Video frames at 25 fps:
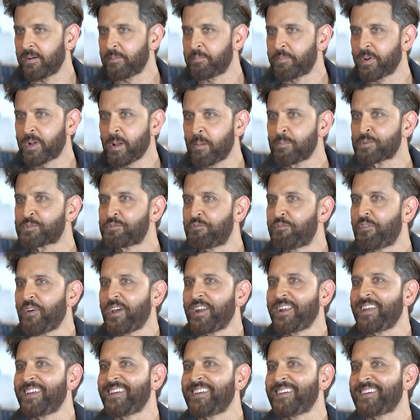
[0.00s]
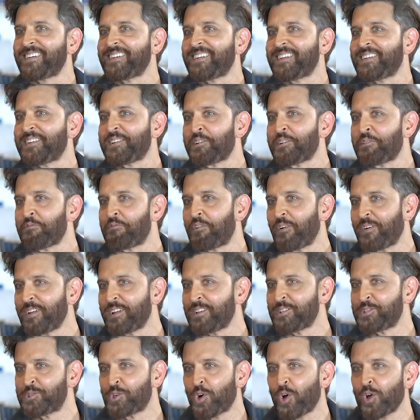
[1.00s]
becomes very, very
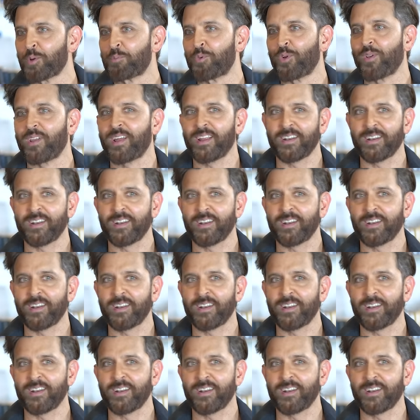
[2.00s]
enjoyable.